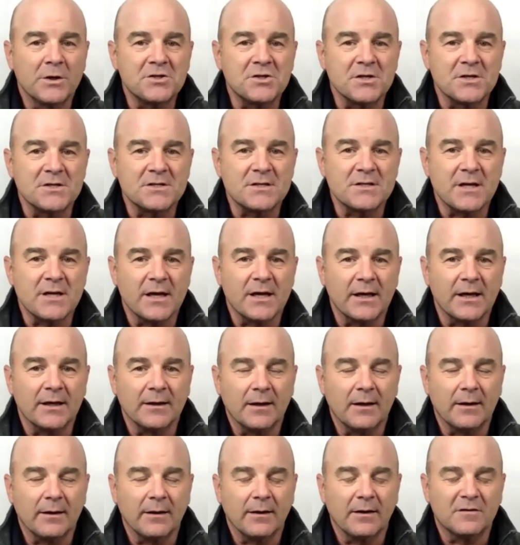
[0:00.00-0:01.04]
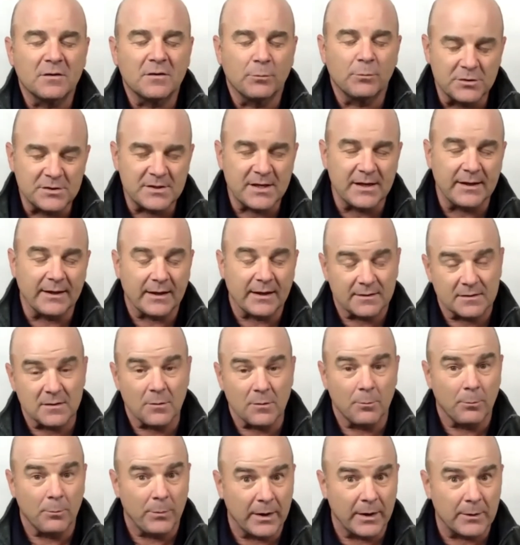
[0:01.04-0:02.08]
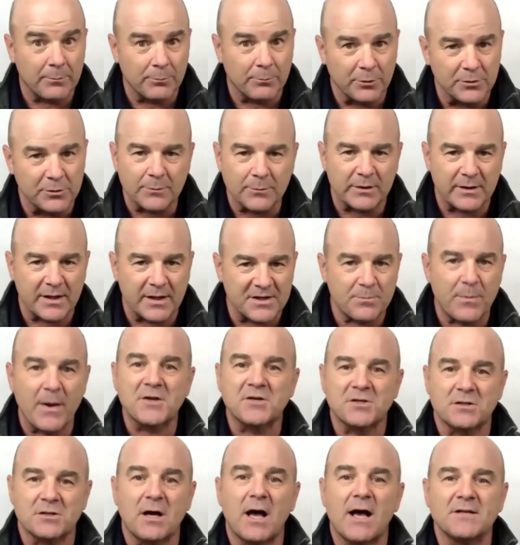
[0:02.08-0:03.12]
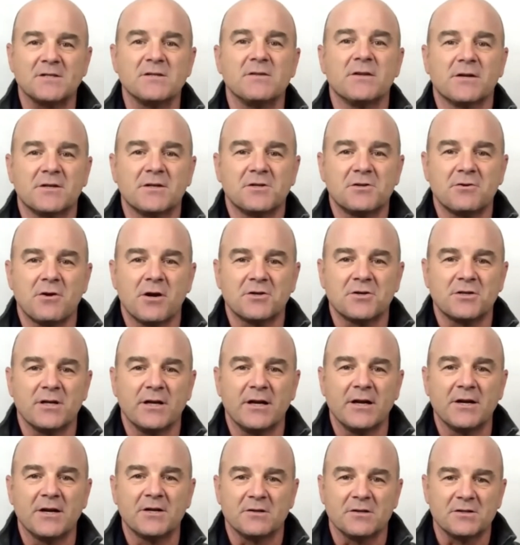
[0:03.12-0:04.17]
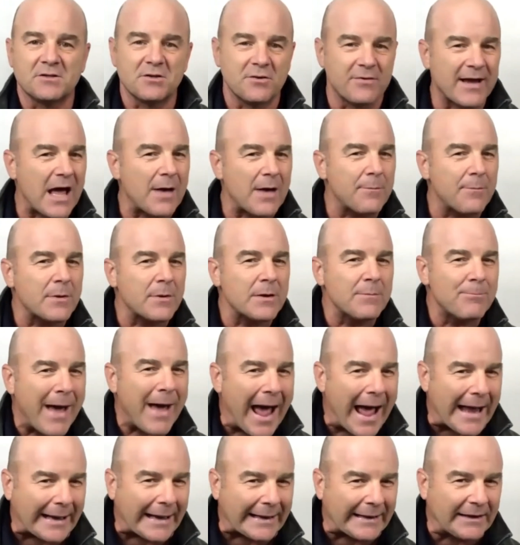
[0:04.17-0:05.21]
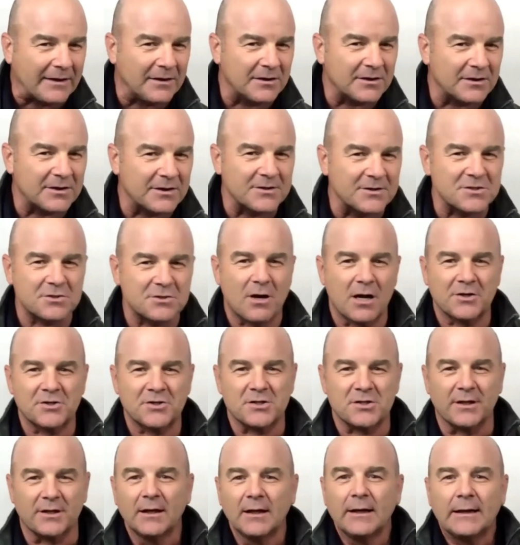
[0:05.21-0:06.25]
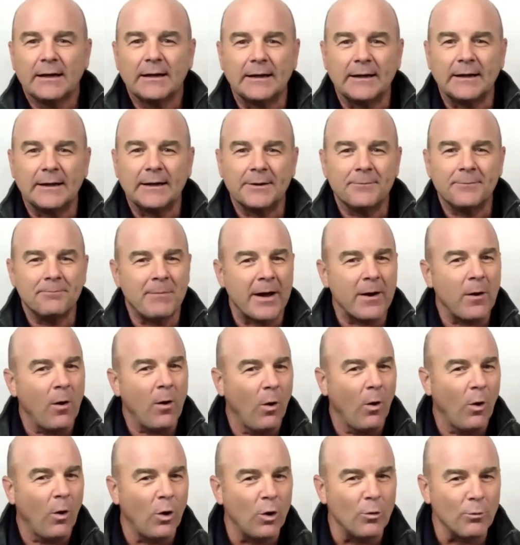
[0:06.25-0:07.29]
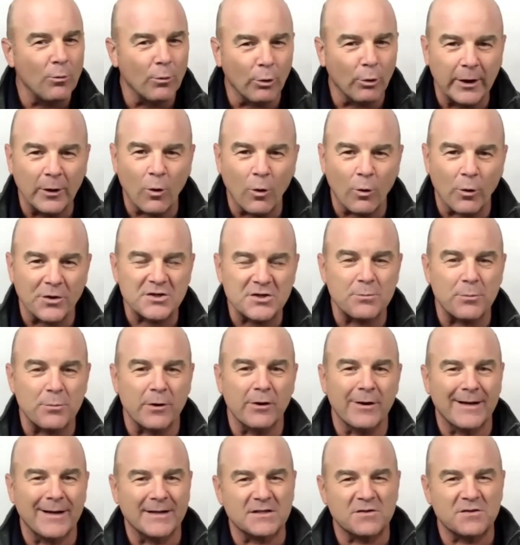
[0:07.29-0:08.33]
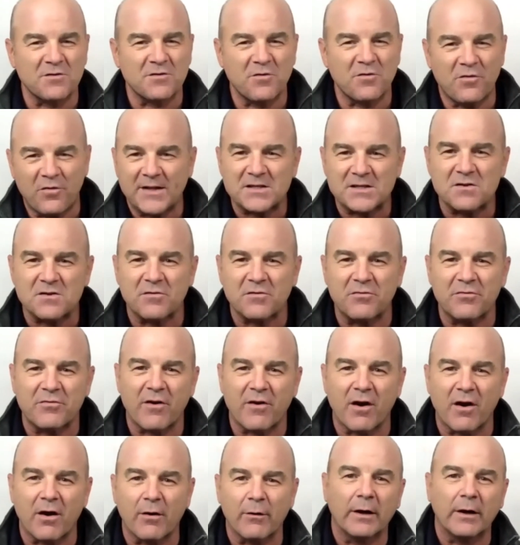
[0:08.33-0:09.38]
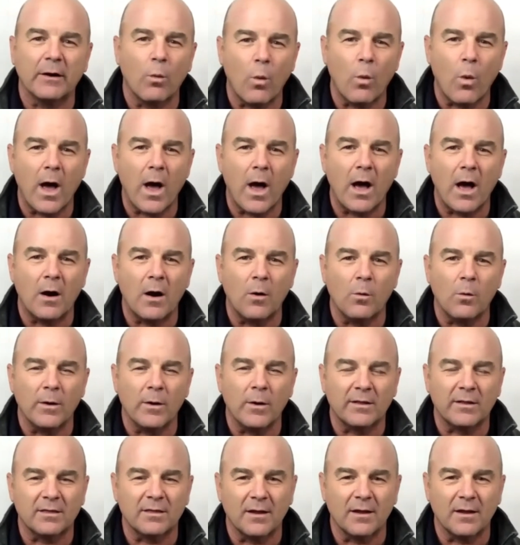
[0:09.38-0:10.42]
is it's a boutique. It's a big boutique, but they specialize in the construction industry. So they got me back into construction. My whole Marine Corps experience fits very well with the